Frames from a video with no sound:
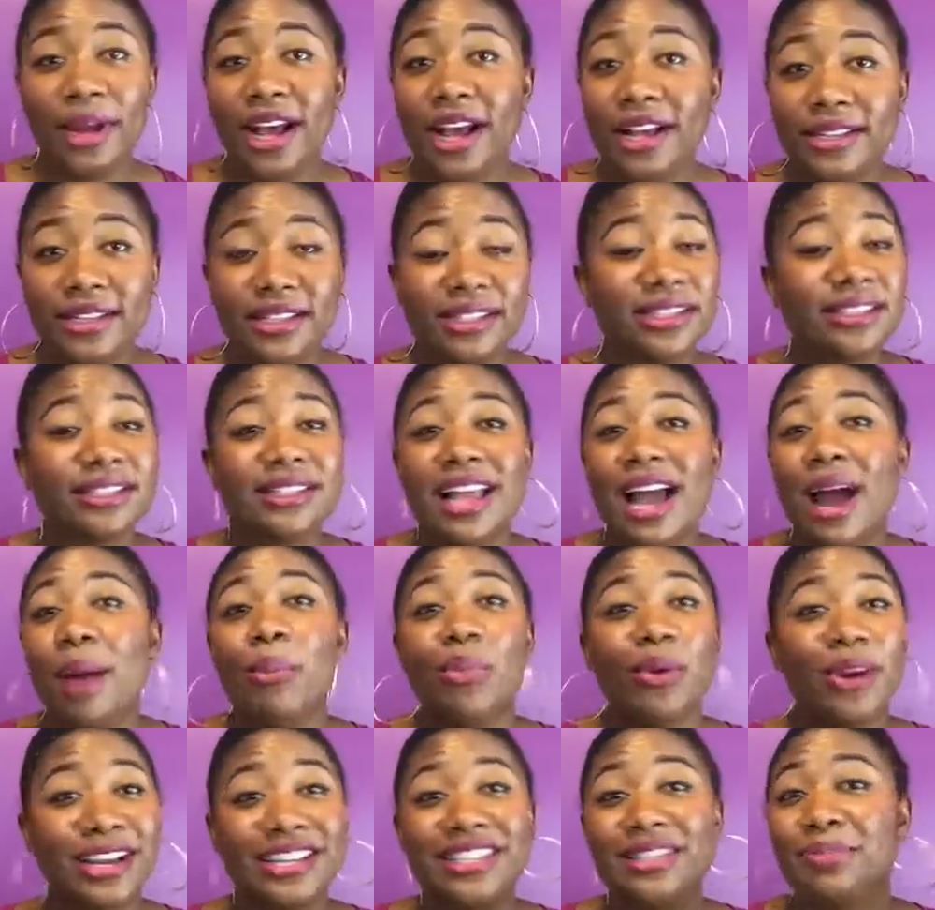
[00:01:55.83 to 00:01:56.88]
This is not
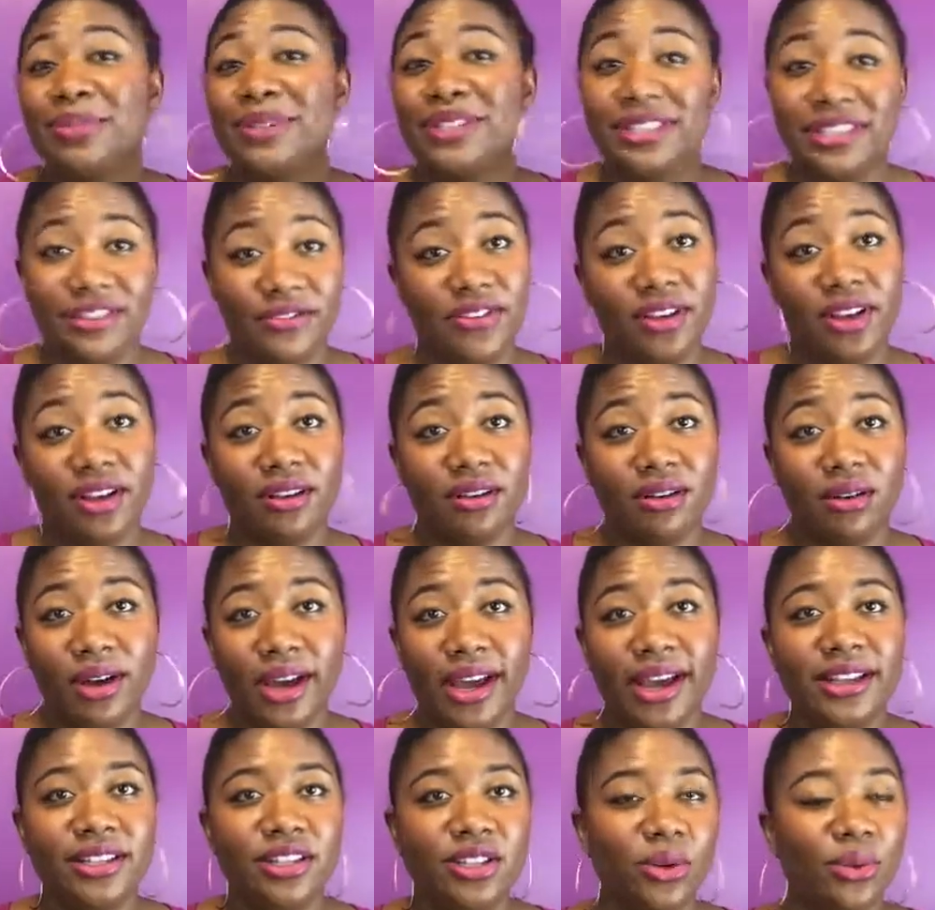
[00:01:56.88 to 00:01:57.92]
brand specific,
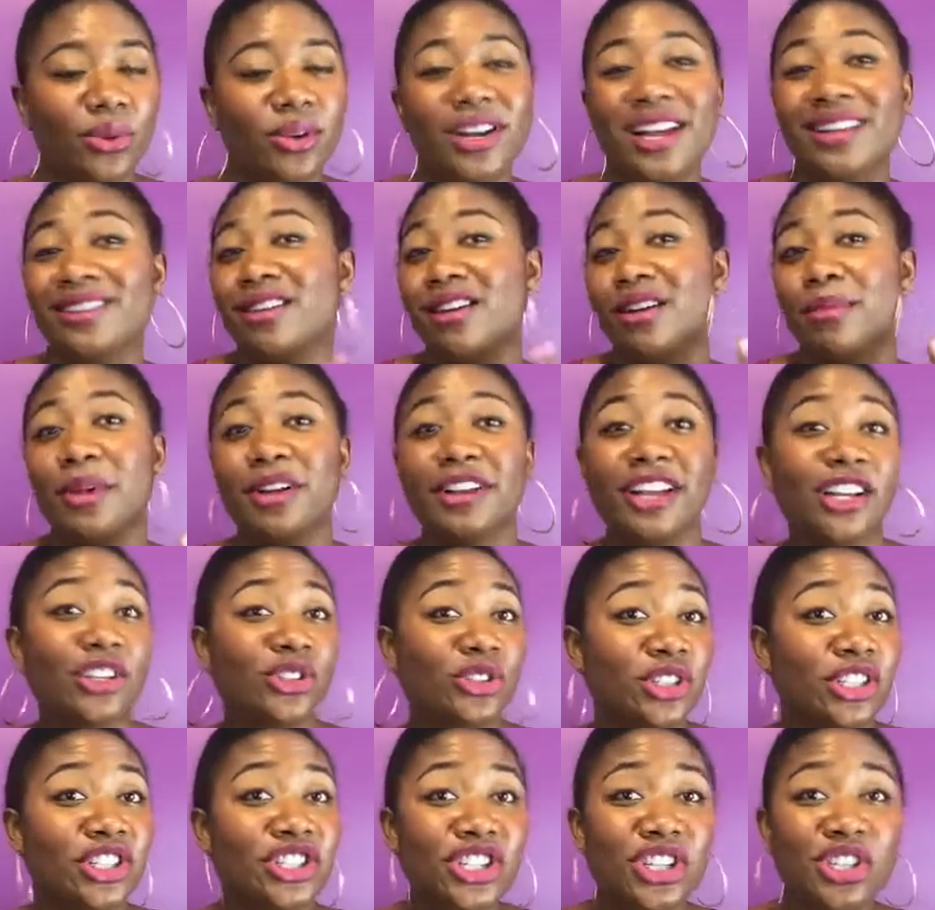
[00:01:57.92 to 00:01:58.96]
okay? So we're not talking about
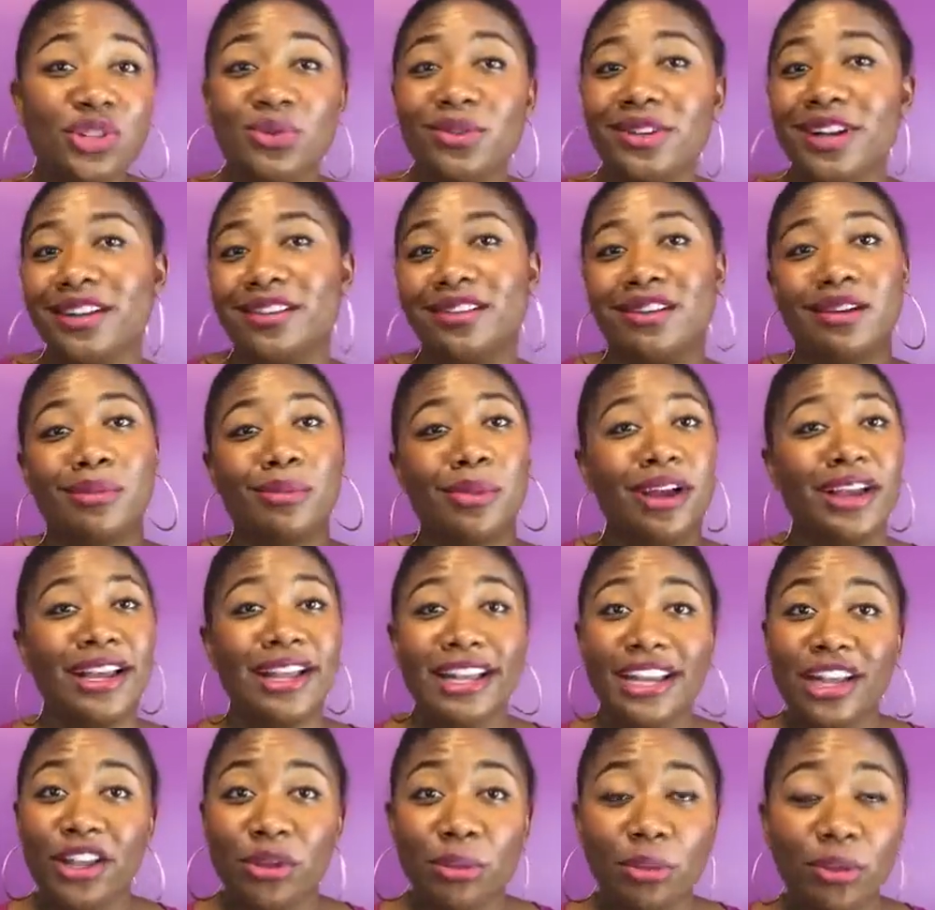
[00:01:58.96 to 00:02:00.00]
Naturalicious. We're not talking about
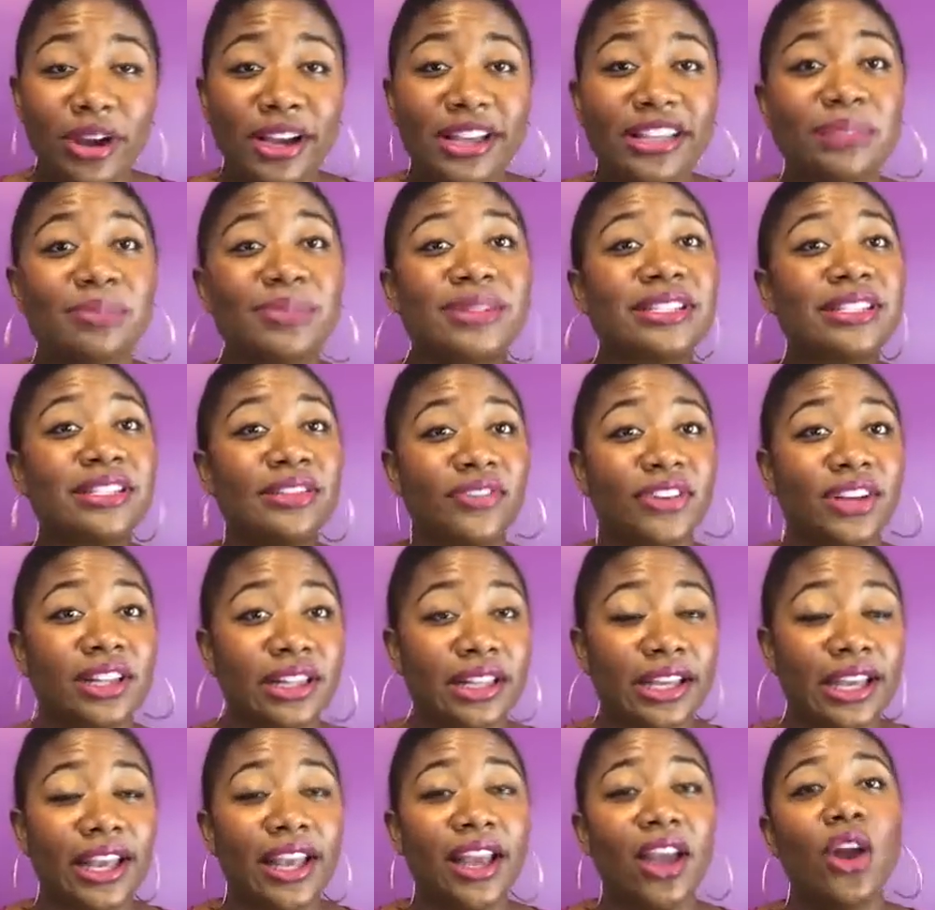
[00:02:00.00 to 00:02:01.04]
any other brand
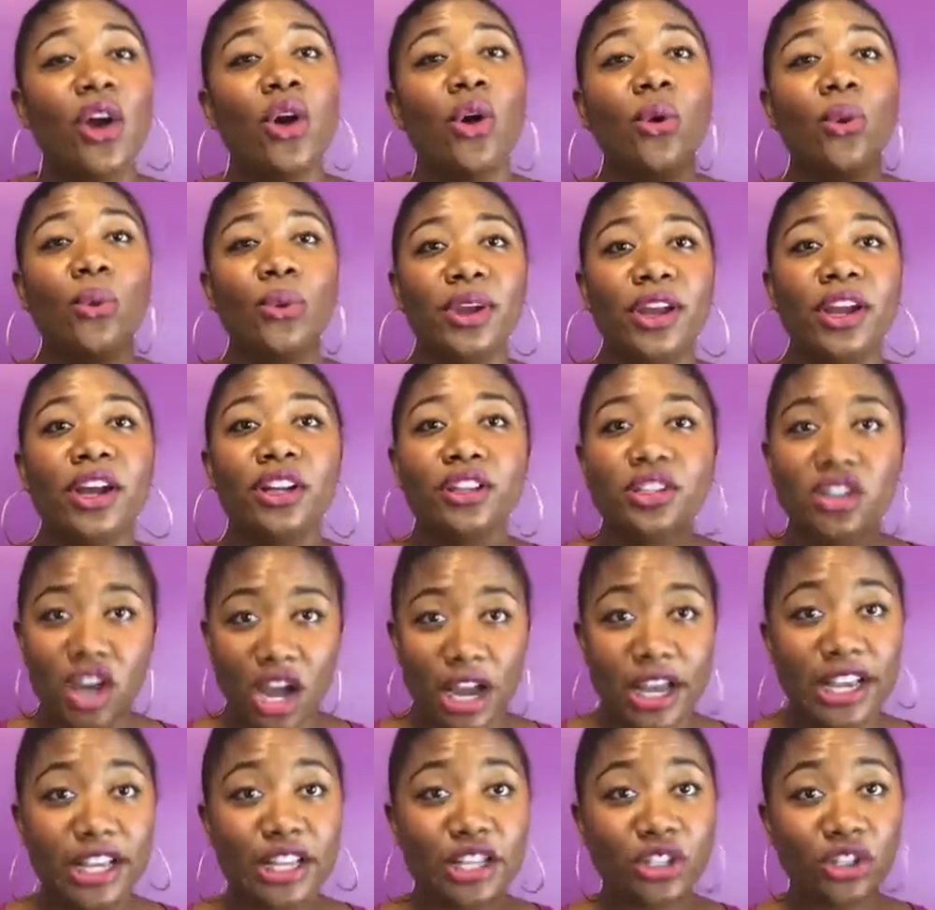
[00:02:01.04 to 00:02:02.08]
specifically. We are
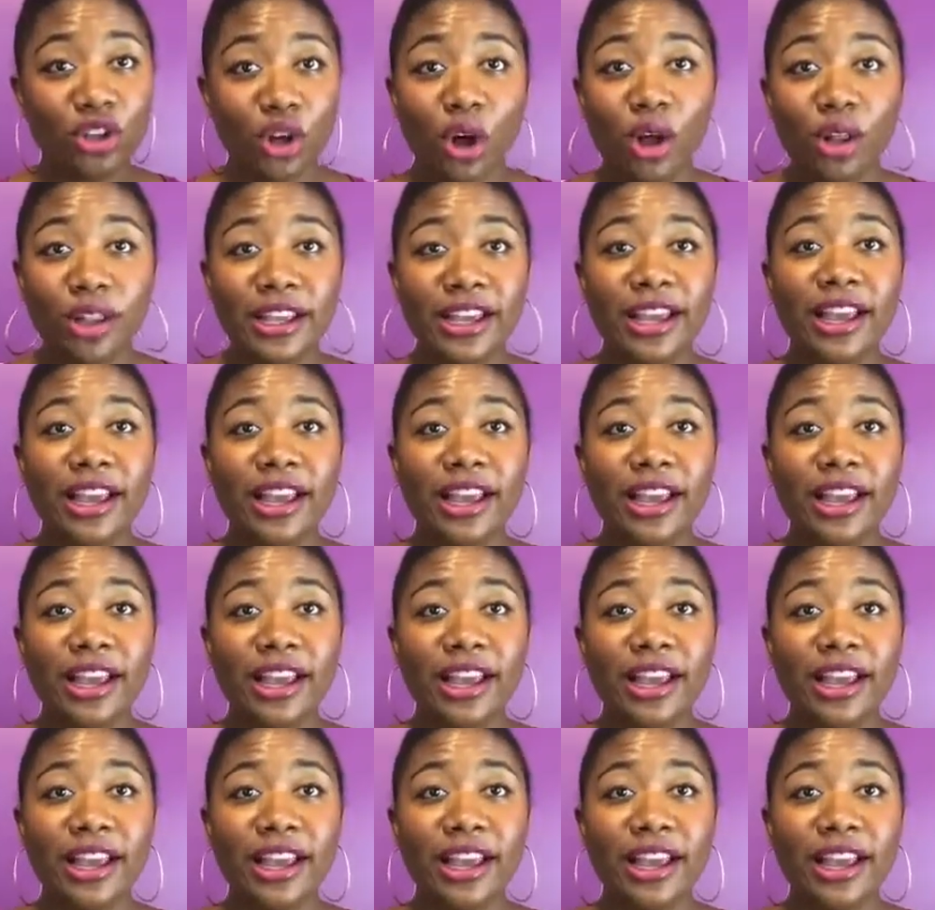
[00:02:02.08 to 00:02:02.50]
talking solely